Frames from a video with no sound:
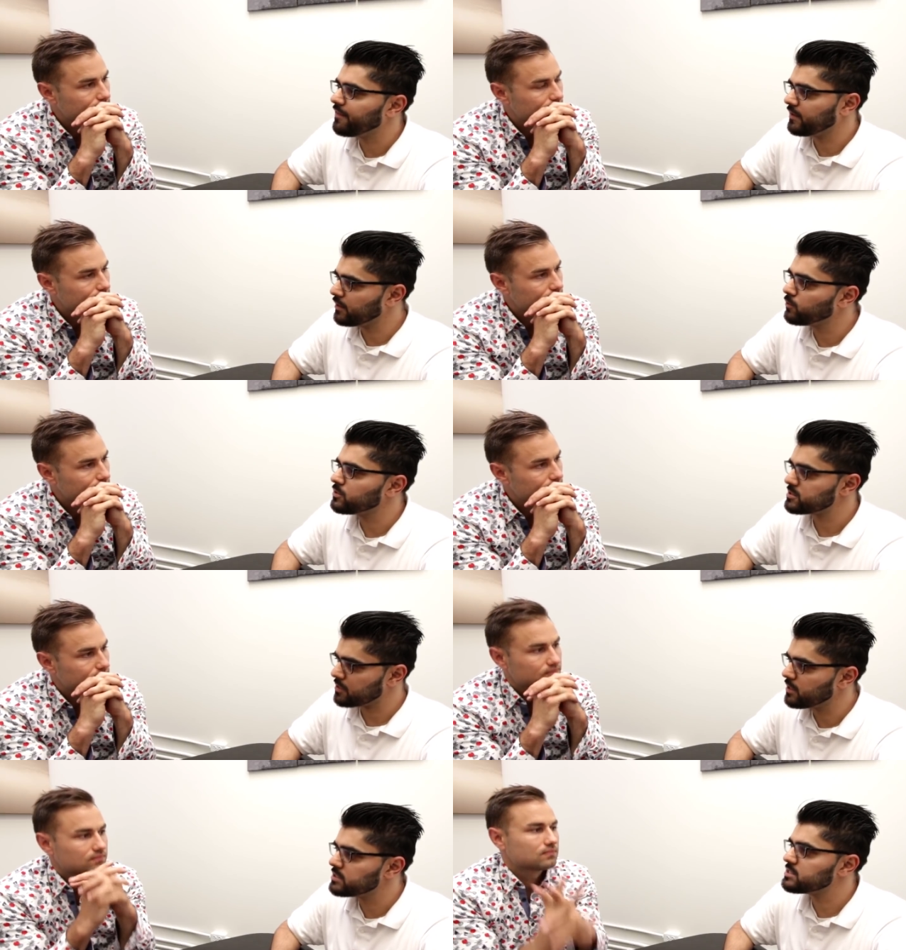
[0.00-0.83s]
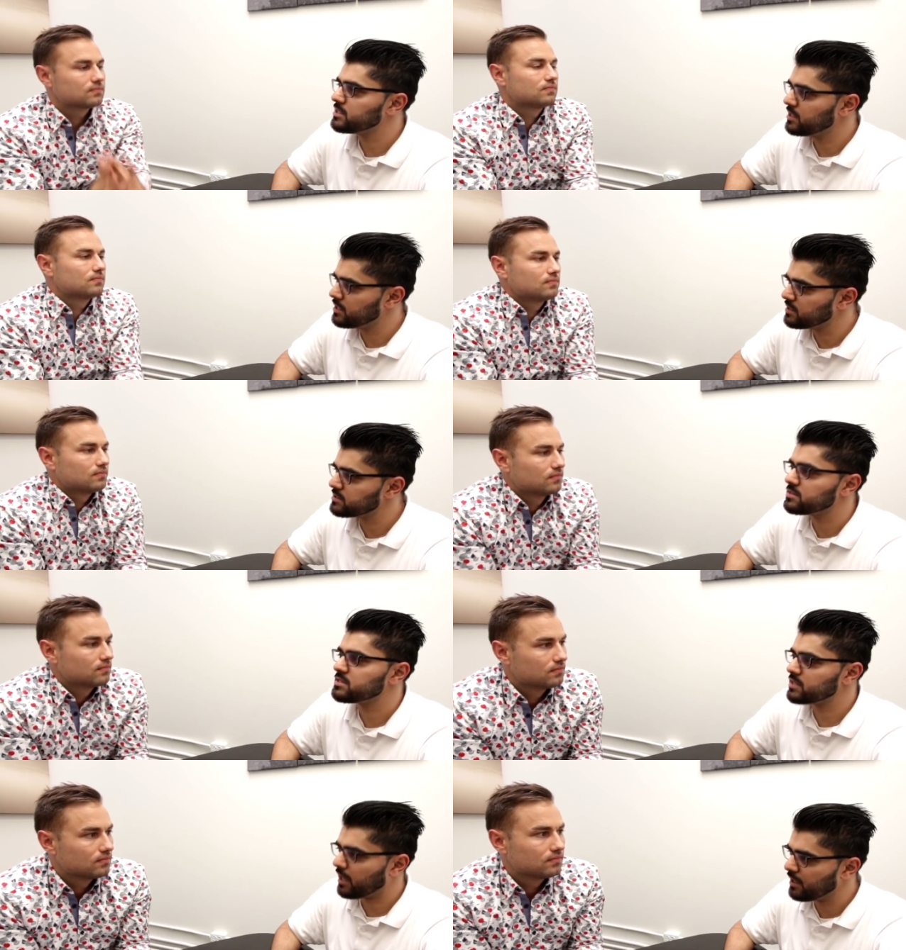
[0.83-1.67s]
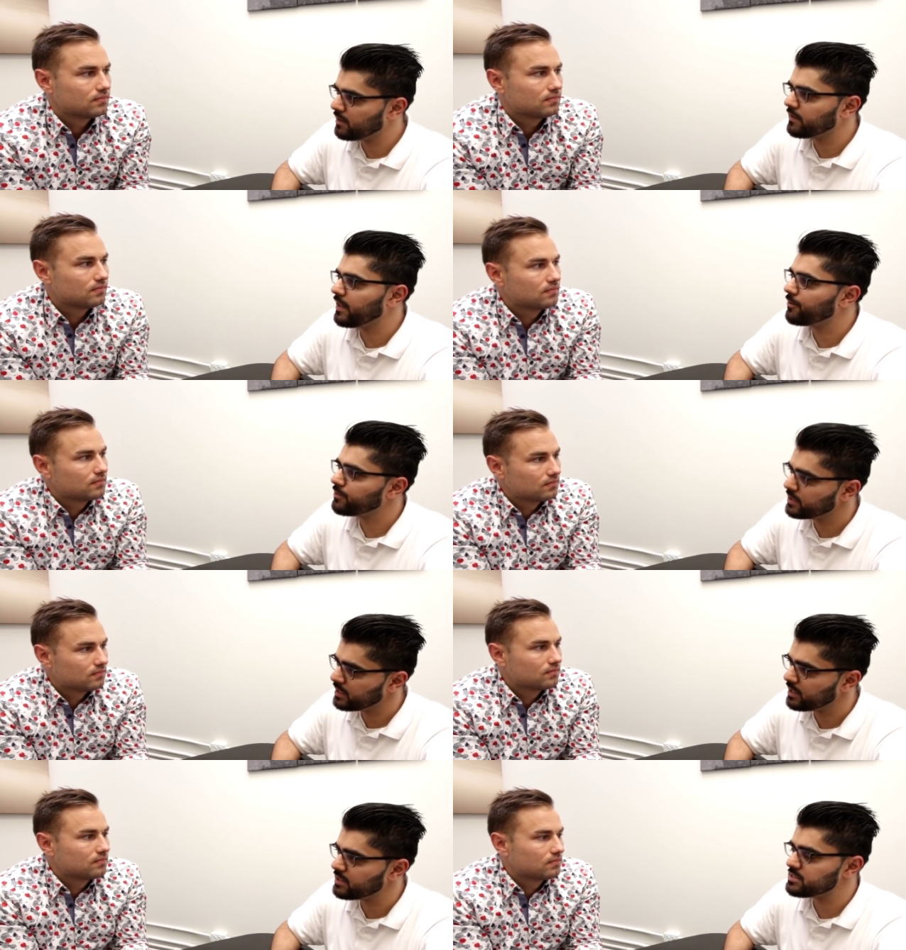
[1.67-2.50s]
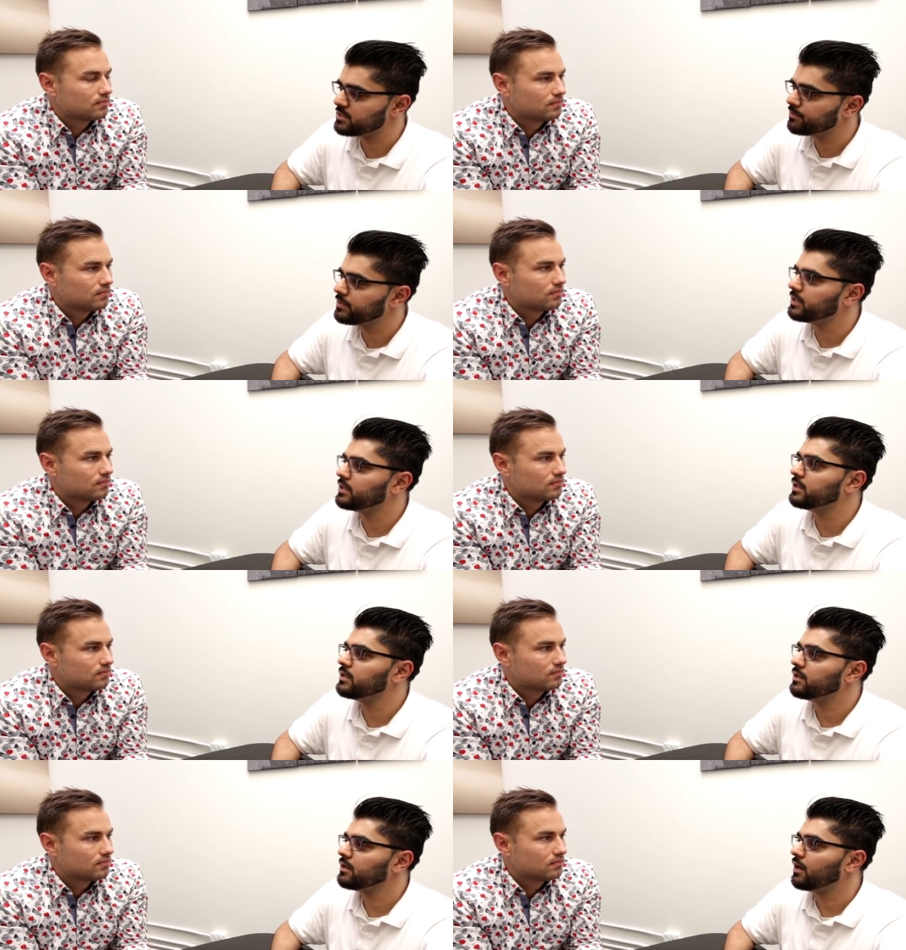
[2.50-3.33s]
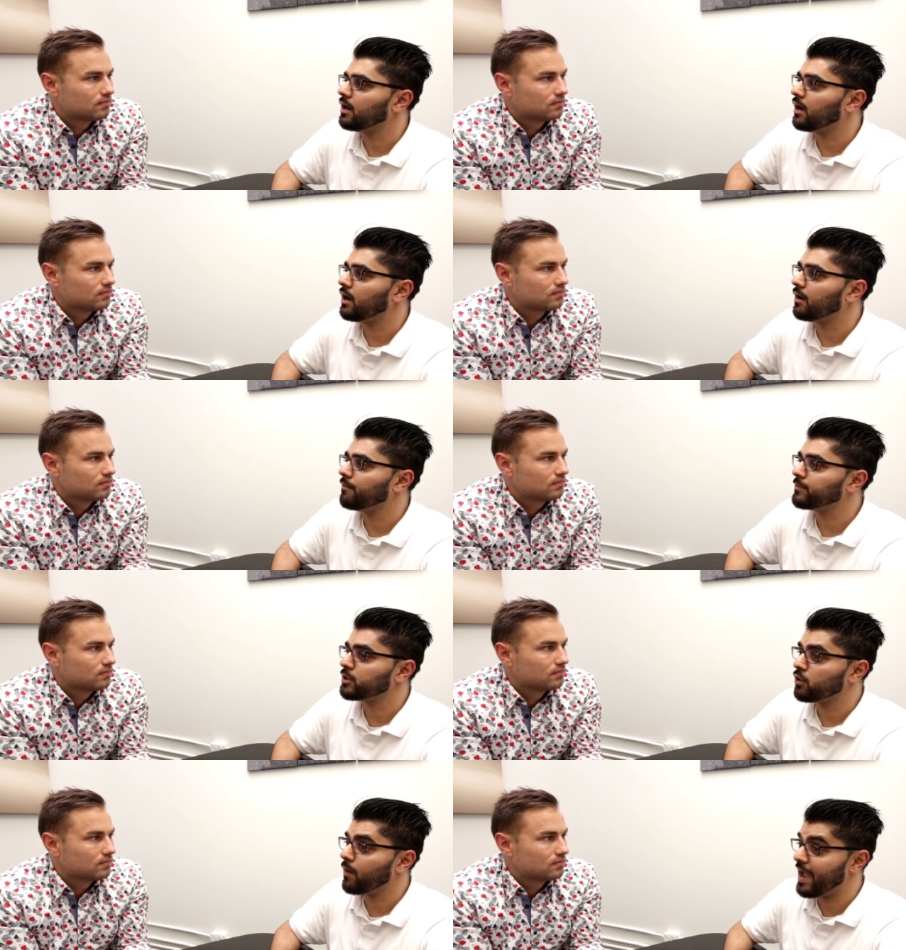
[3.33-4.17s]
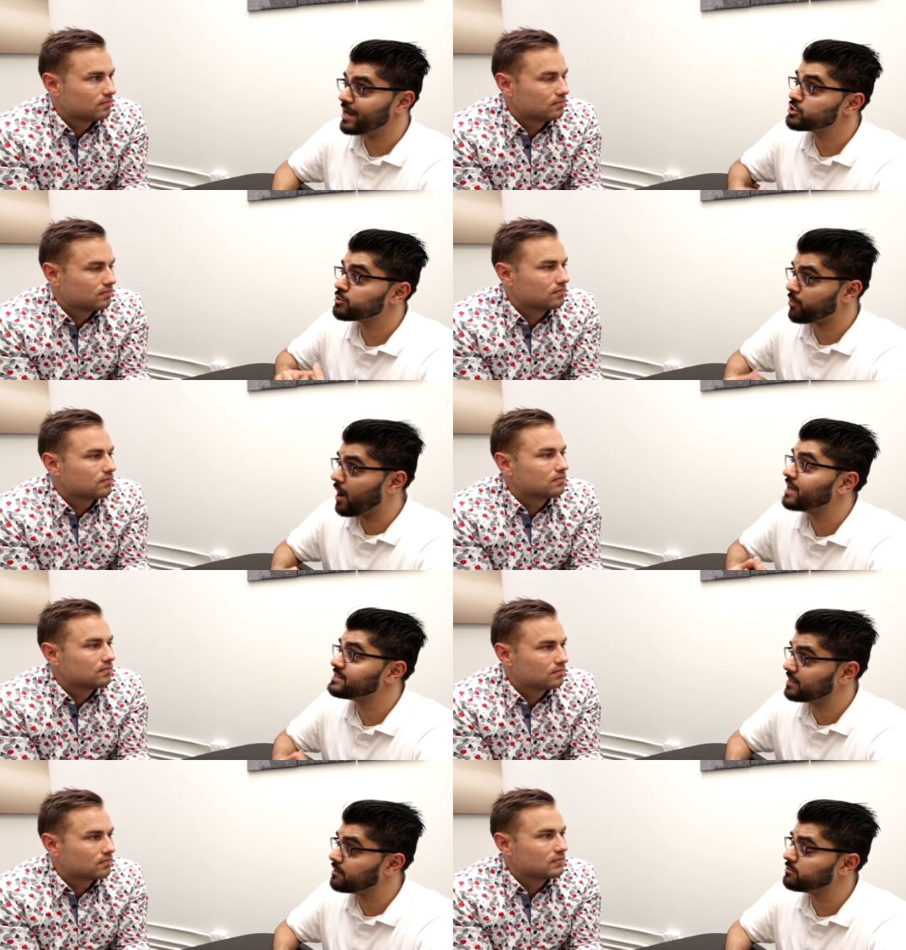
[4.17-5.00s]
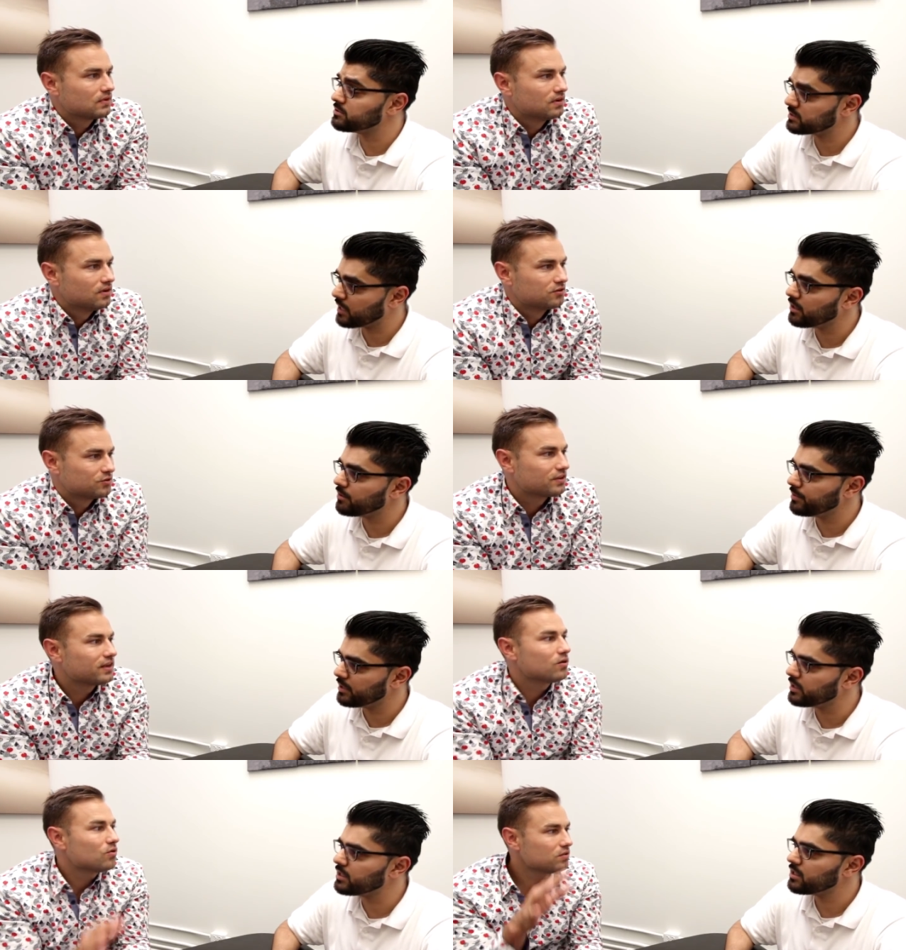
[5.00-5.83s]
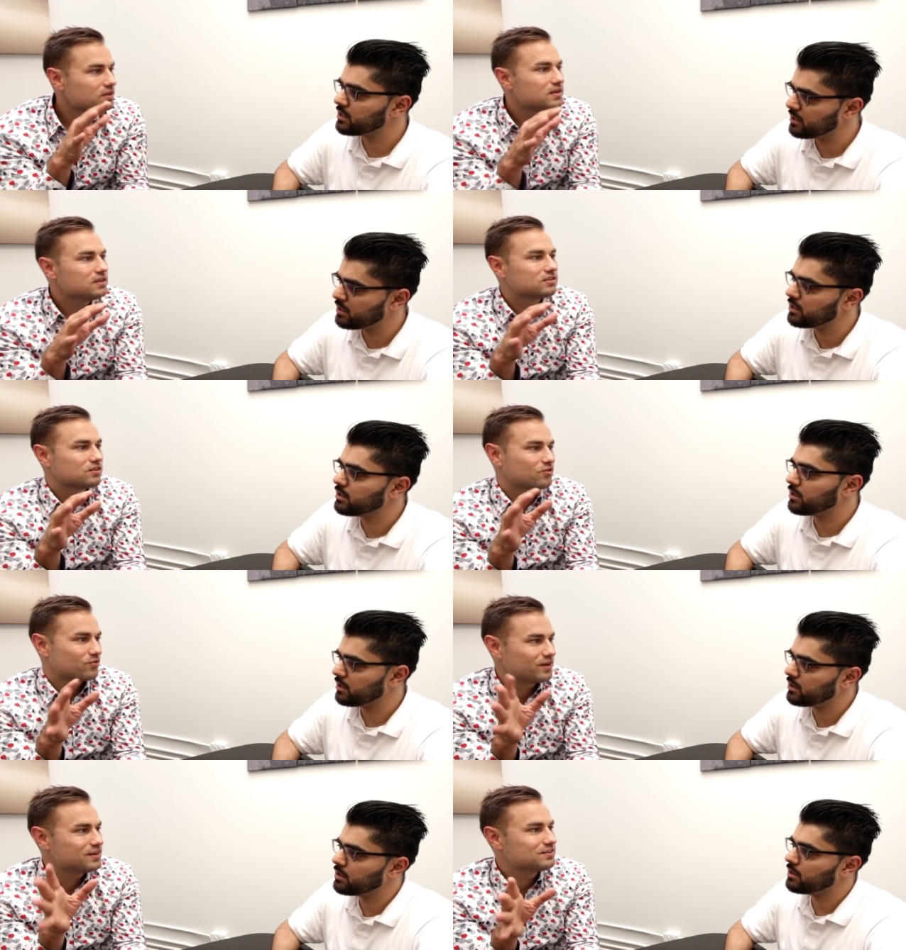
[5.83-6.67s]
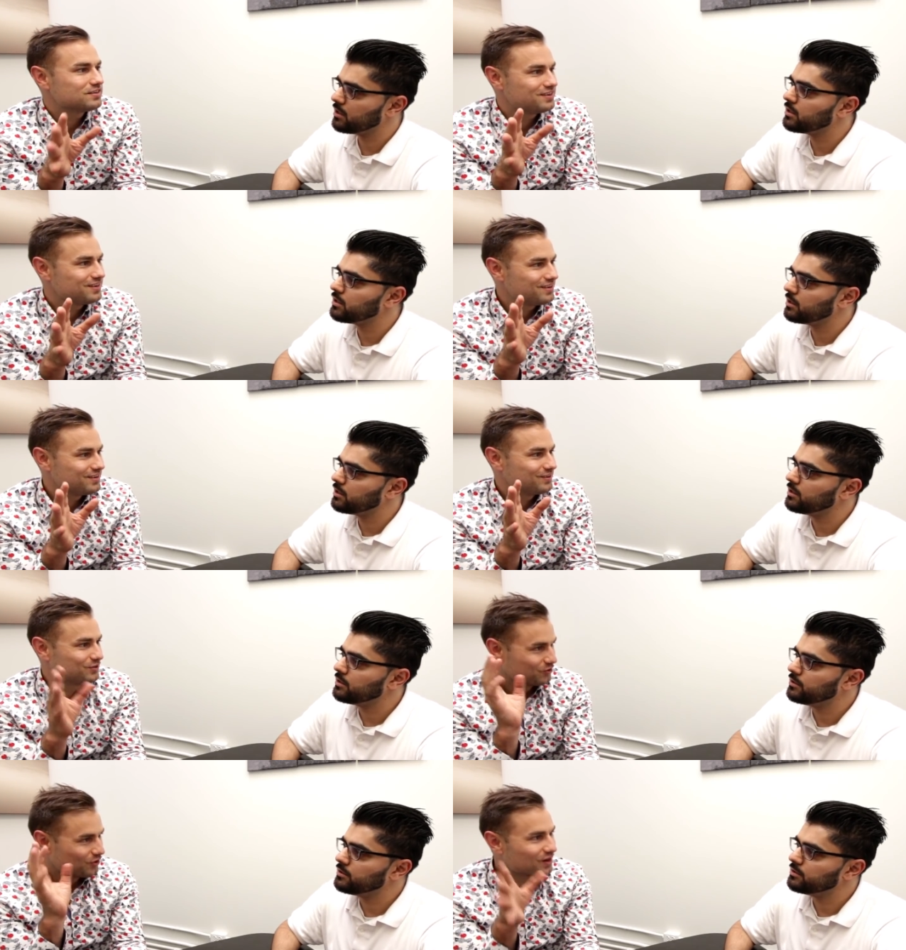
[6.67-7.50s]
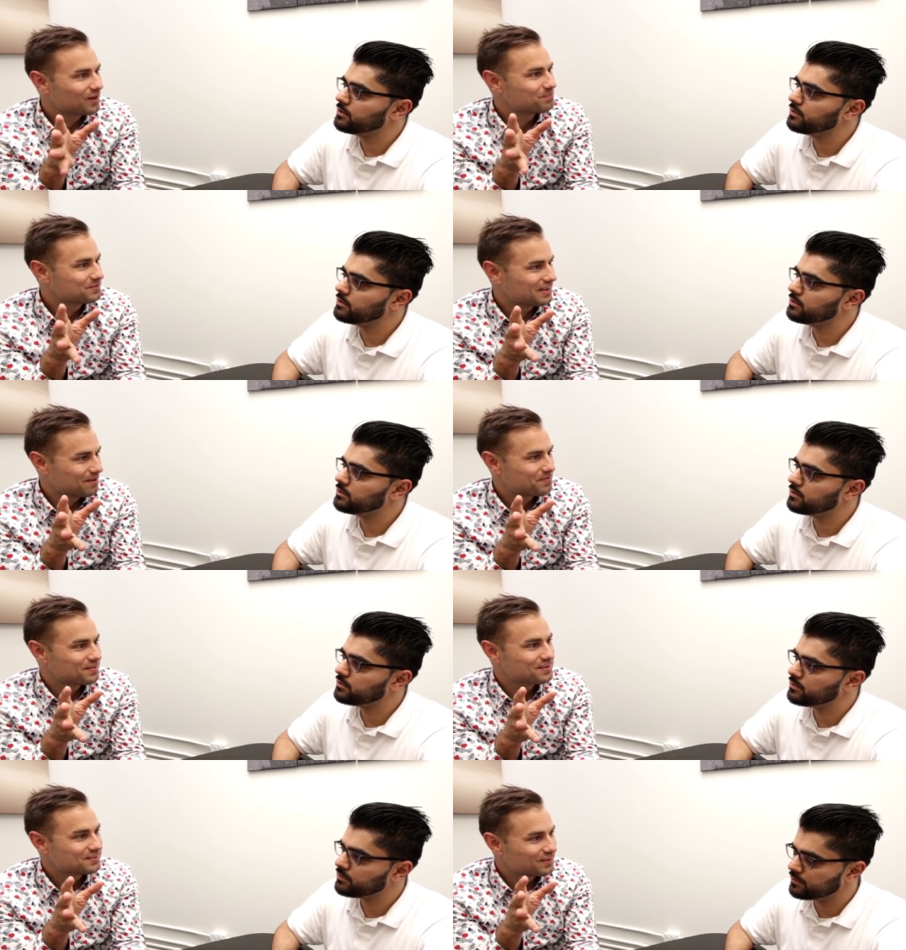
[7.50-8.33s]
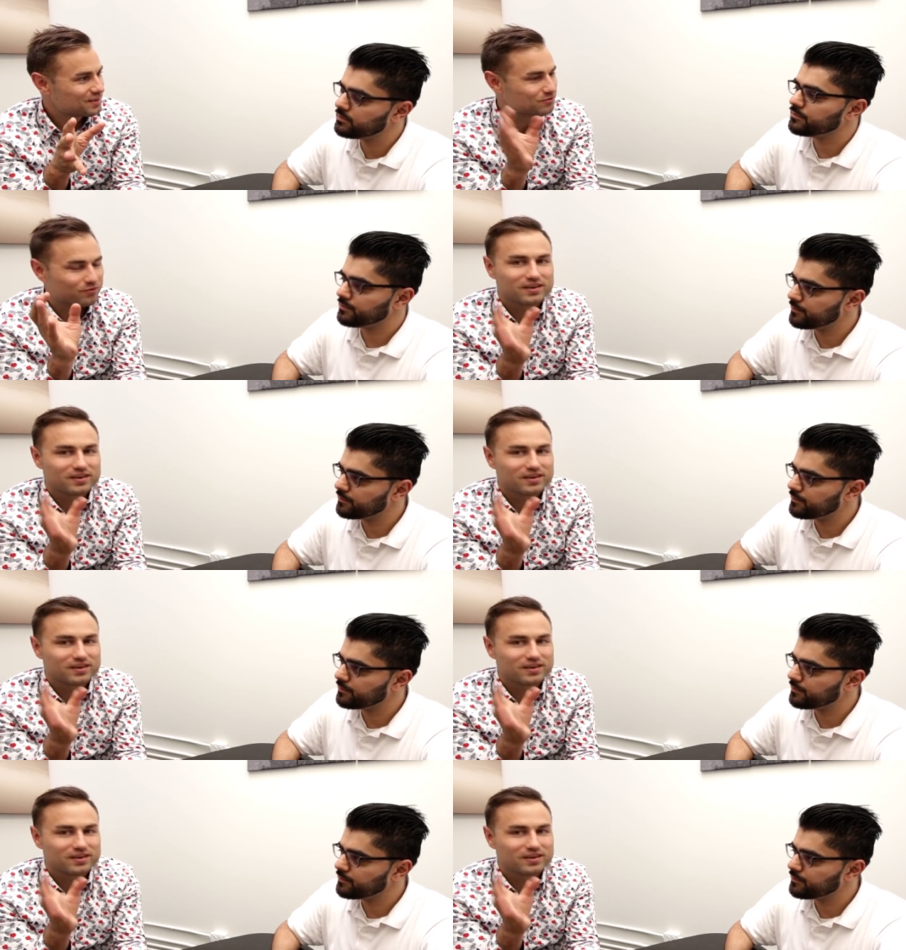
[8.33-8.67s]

Speaker 1: I think we'll start seeing the scale that we need to be, um, you know, enterprise level scale. So then, all
Speaker 2: these crazy startups happening these days,